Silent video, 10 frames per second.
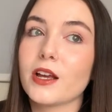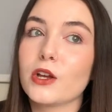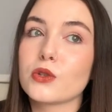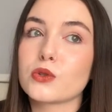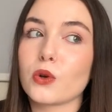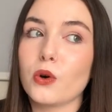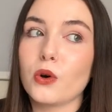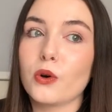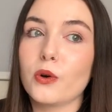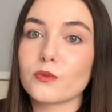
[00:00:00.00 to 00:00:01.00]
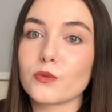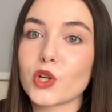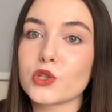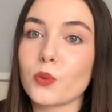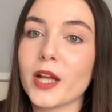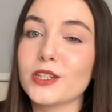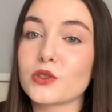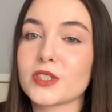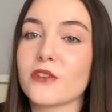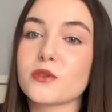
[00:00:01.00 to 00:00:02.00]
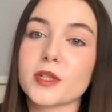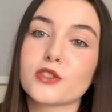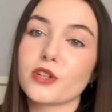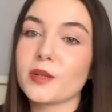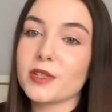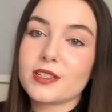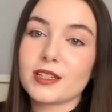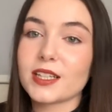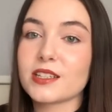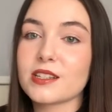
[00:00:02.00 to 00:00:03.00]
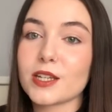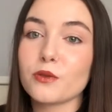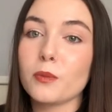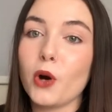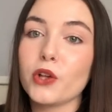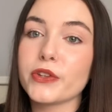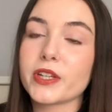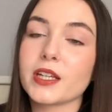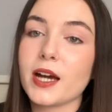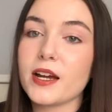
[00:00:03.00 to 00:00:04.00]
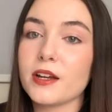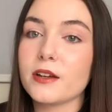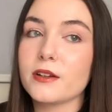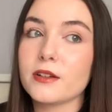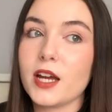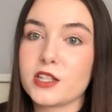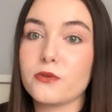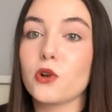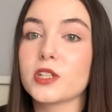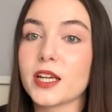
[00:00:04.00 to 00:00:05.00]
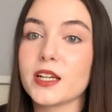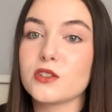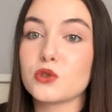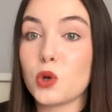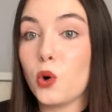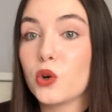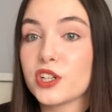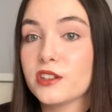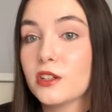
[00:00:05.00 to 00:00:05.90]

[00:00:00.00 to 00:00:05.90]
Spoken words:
So as well, it doesn't have to be a treatment as in like a serum bottle. You can get a exfoliating toner.